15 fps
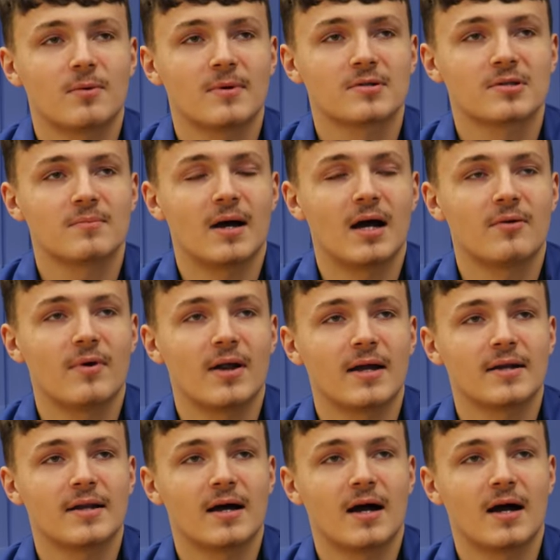come onto my
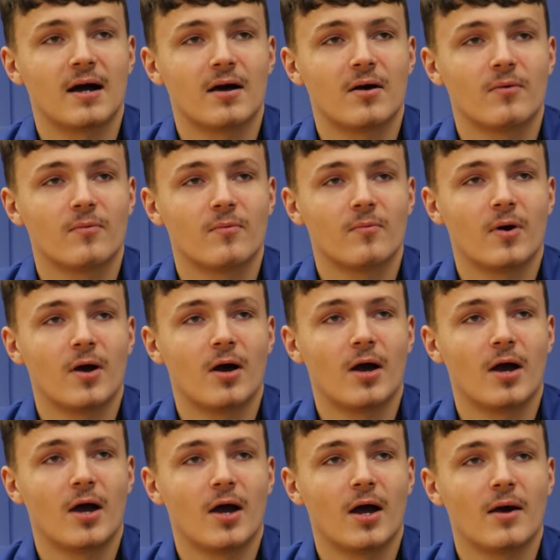radar
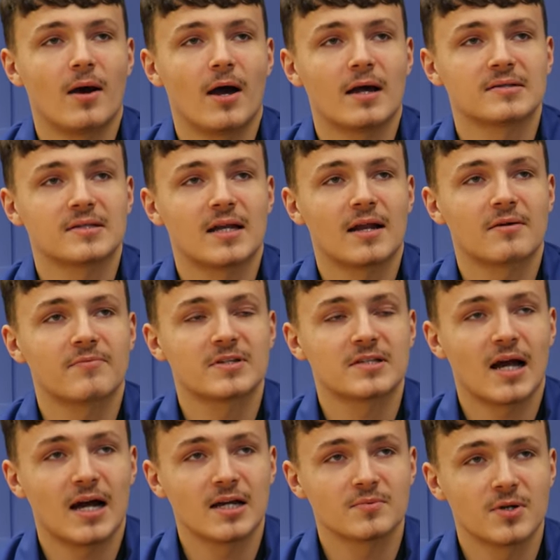as an
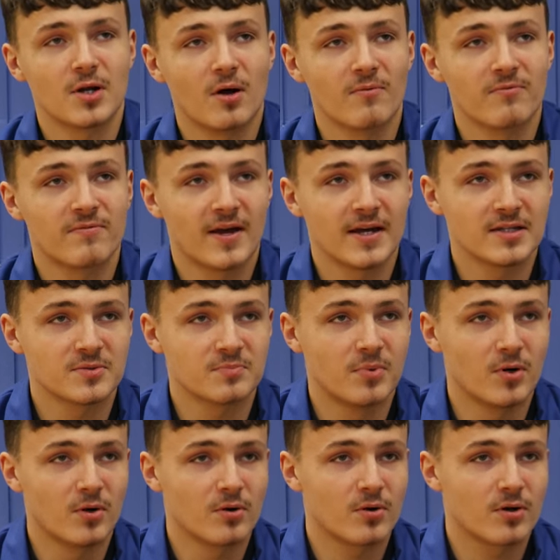advertisement on
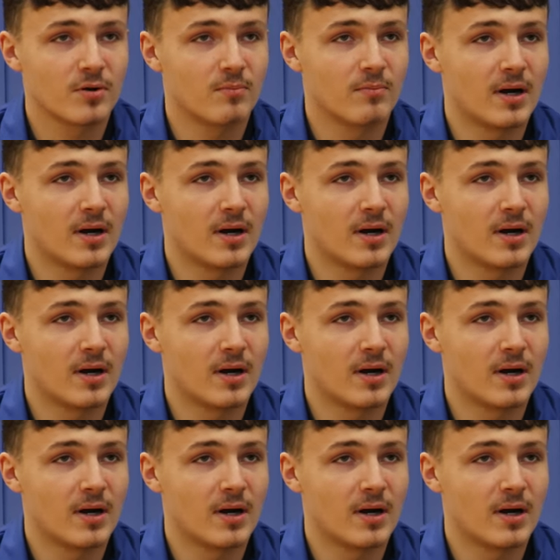Facebook.